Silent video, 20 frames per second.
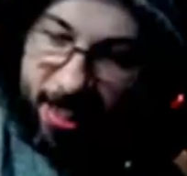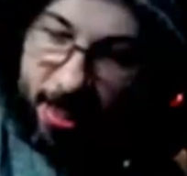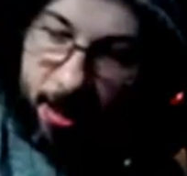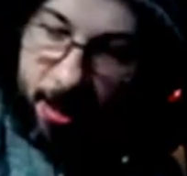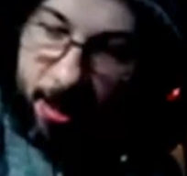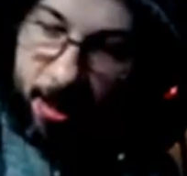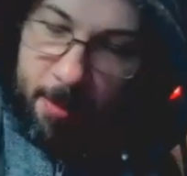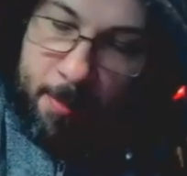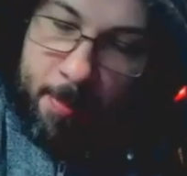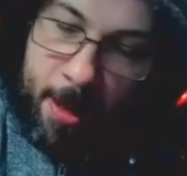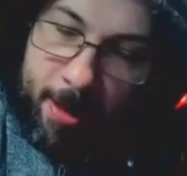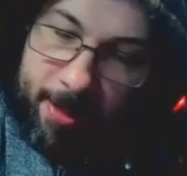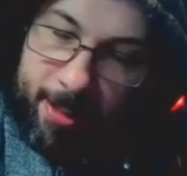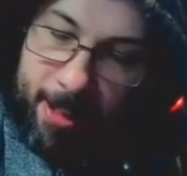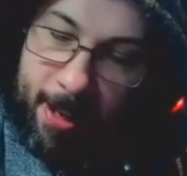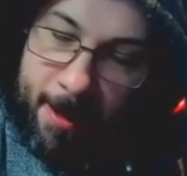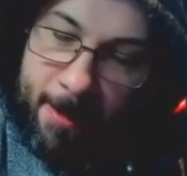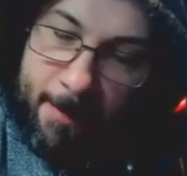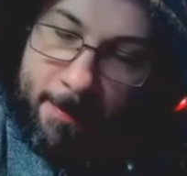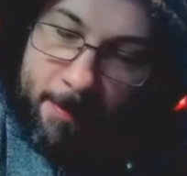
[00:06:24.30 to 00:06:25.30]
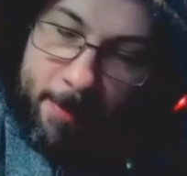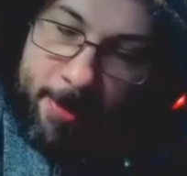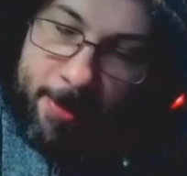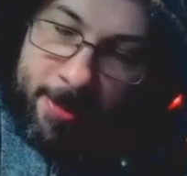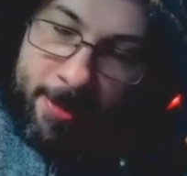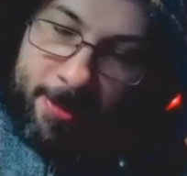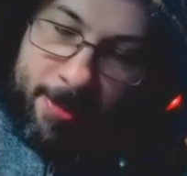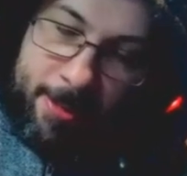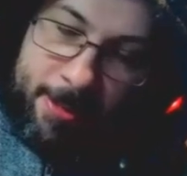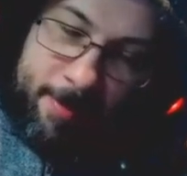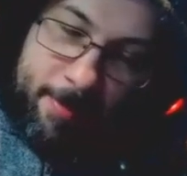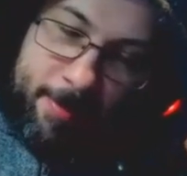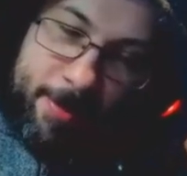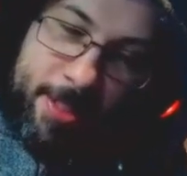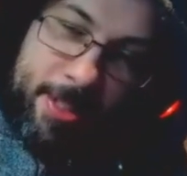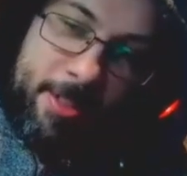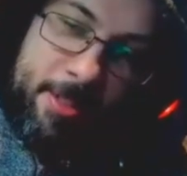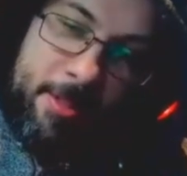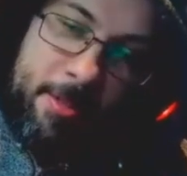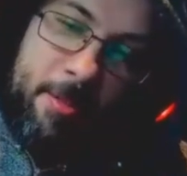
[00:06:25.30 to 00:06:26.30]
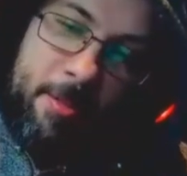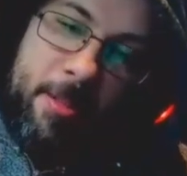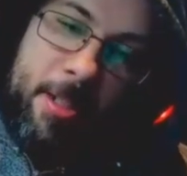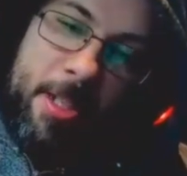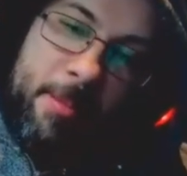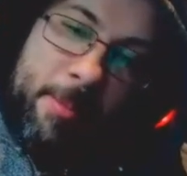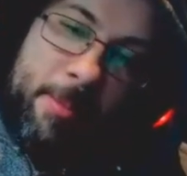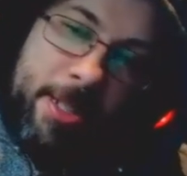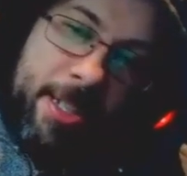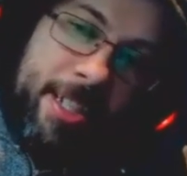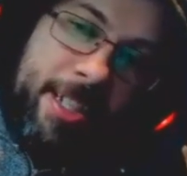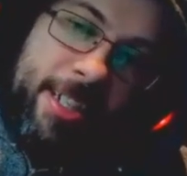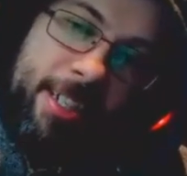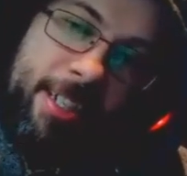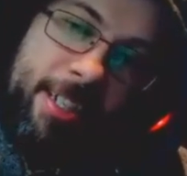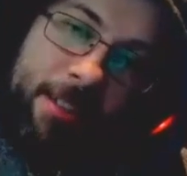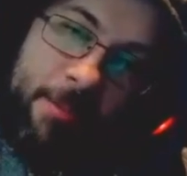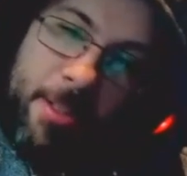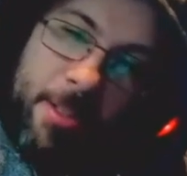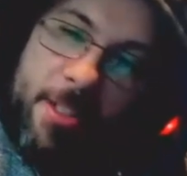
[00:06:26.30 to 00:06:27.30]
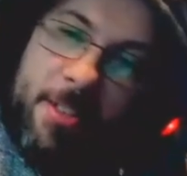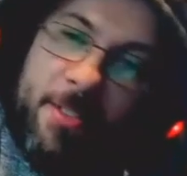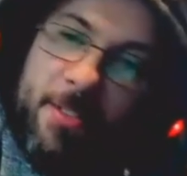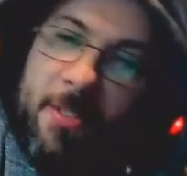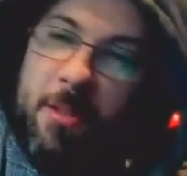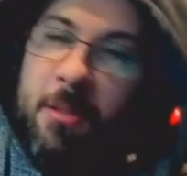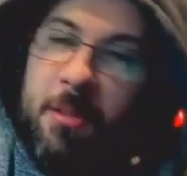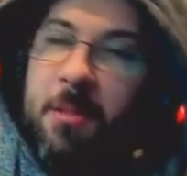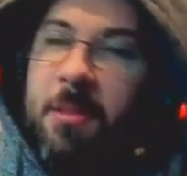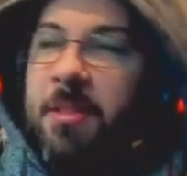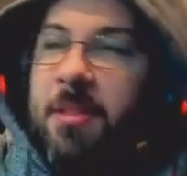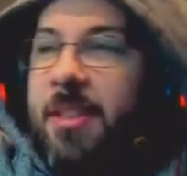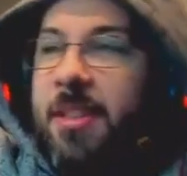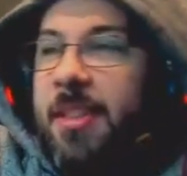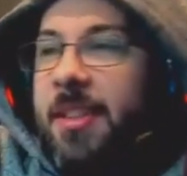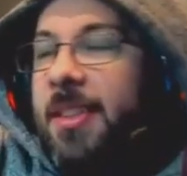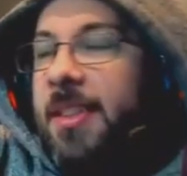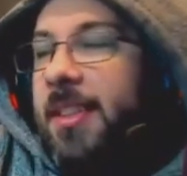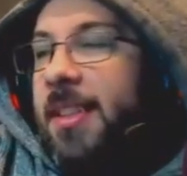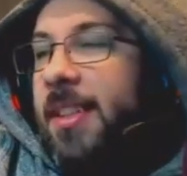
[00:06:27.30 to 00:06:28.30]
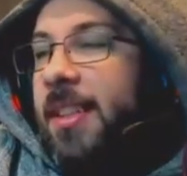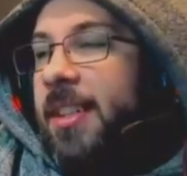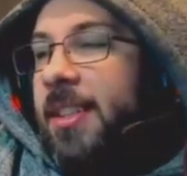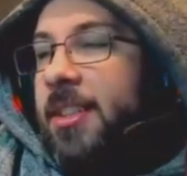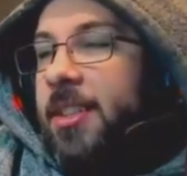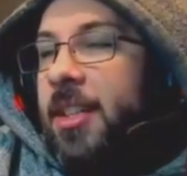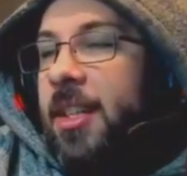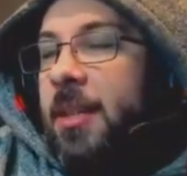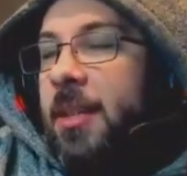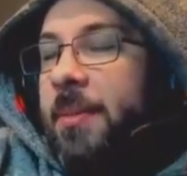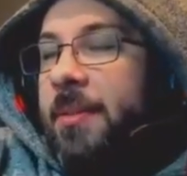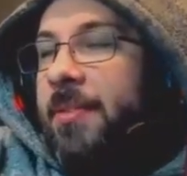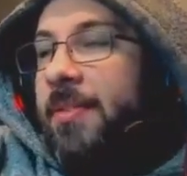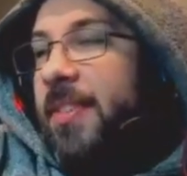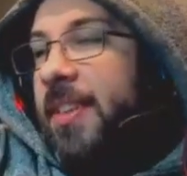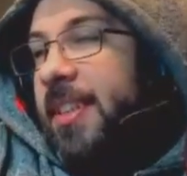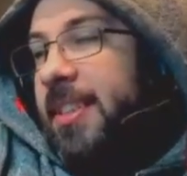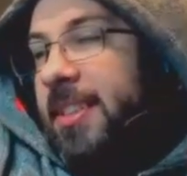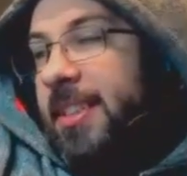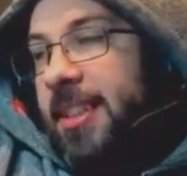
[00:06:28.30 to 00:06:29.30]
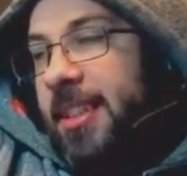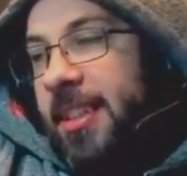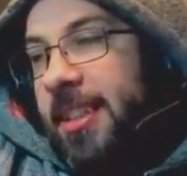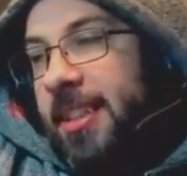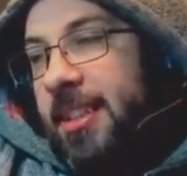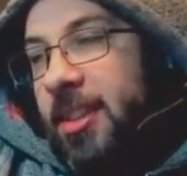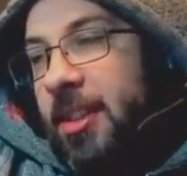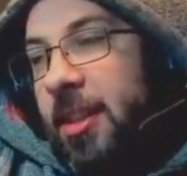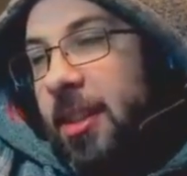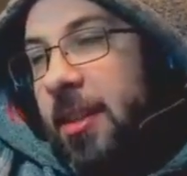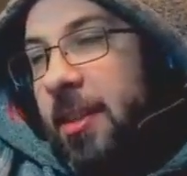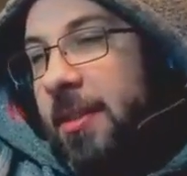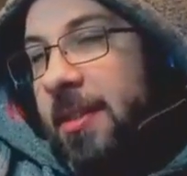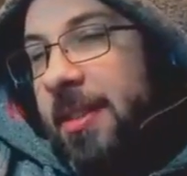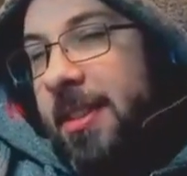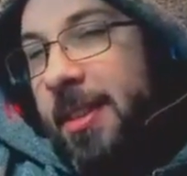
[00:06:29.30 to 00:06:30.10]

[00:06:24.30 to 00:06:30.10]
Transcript: you're part of the club. It's all going to be a wonderful germ-infested show.